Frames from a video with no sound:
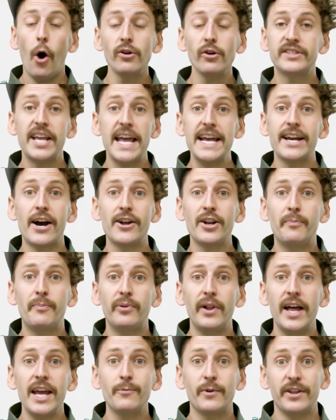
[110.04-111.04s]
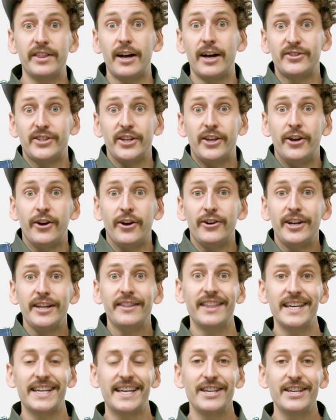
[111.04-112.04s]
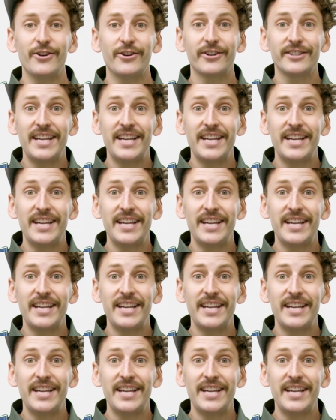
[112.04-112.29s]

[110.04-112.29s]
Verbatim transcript: or take on a plane without security thinking you're a